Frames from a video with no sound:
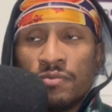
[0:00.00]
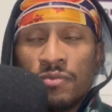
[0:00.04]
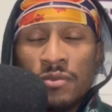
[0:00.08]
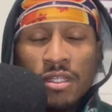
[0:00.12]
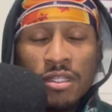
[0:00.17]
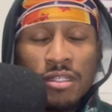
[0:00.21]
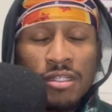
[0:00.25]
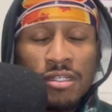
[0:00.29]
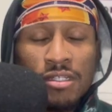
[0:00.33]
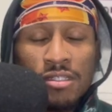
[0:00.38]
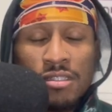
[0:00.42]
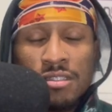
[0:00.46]

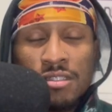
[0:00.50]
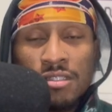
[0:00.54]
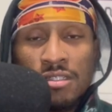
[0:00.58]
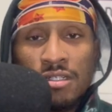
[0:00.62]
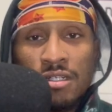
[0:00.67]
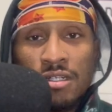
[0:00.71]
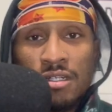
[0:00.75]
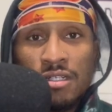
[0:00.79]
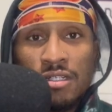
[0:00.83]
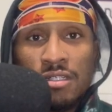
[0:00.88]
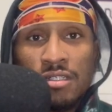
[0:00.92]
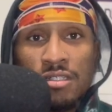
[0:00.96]

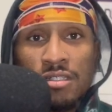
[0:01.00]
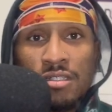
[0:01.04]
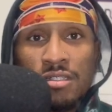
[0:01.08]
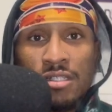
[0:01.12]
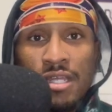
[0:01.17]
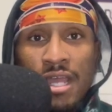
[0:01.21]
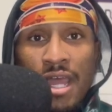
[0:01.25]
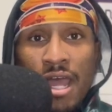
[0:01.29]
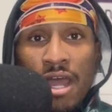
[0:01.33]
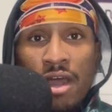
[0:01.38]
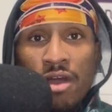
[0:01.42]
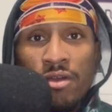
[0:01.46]
The
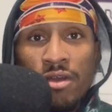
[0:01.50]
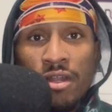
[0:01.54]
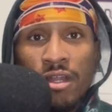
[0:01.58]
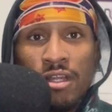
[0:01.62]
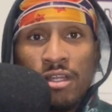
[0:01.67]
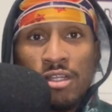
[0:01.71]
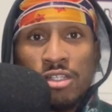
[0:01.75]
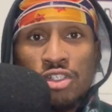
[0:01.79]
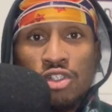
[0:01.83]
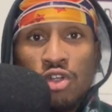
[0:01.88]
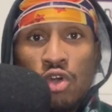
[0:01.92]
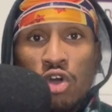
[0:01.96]
town
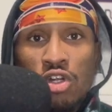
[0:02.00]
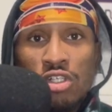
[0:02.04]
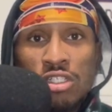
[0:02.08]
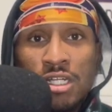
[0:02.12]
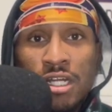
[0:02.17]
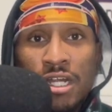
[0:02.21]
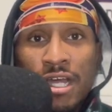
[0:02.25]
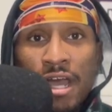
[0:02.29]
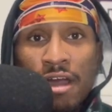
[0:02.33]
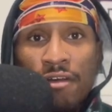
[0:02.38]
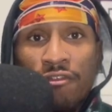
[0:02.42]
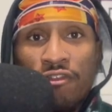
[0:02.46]
in Georgia
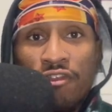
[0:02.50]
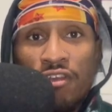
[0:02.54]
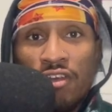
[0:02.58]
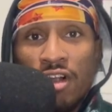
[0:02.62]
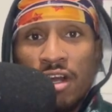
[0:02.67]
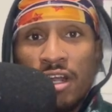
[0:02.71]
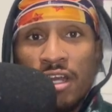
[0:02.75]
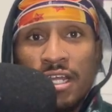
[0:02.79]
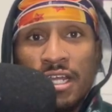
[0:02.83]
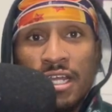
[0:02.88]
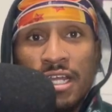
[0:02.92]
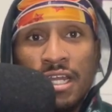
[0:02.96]
that got
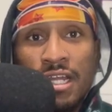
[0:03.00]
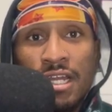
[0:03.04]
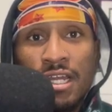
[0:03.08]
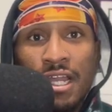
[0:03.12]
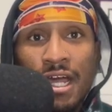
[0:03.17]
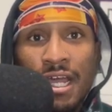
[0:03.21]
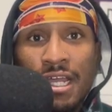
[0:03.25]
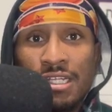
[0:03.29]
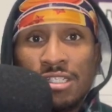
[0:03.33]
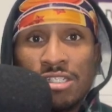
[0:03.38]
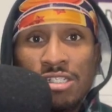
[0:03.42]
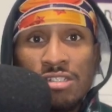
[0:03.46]
flooded,
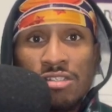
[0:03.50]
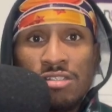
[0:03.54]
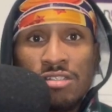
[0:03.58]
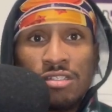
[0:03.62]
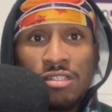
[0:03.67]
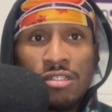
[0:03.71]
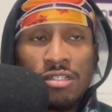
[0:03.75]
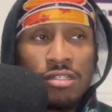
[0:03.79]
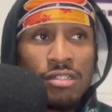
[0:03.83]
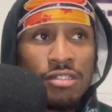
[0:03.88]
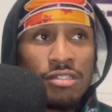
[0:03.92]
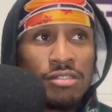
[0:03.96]
like
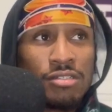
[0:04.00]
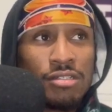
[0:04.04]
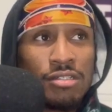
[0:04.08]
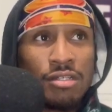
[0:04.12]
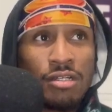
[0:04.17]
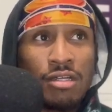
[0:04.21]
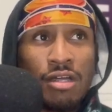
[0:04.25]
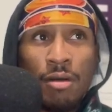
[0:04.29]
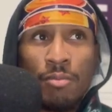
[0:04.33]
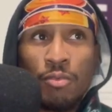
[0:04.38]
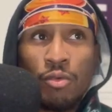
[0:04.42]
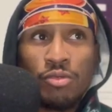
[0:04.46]
just a
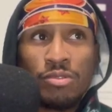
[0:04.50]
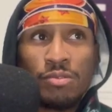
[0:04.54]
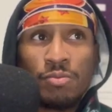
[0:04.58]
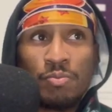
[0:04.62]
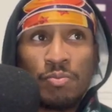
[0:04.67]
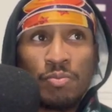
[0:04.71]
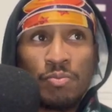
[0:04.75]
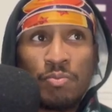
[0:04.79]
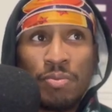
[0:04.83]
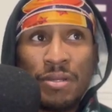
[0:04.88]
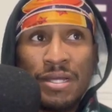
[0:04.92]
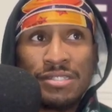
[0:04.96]
couple
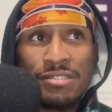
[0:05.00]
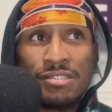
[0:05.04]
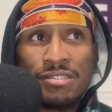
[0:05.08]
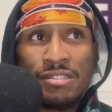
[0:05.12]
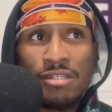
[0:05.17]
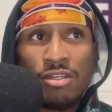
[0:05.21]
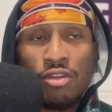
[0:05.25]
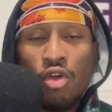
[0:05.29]
places in